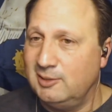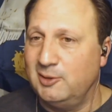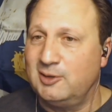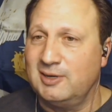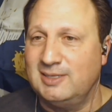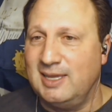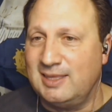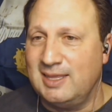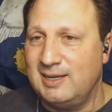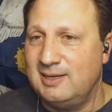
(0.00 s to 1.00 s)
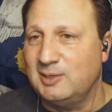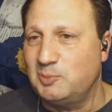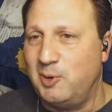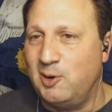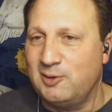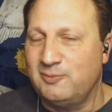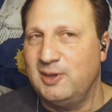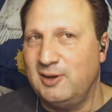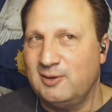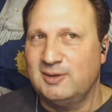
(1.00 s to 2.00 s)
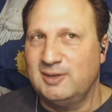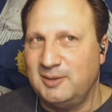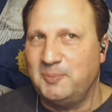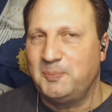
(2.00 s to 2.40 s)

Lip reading: you know, they're going to take that in as part of their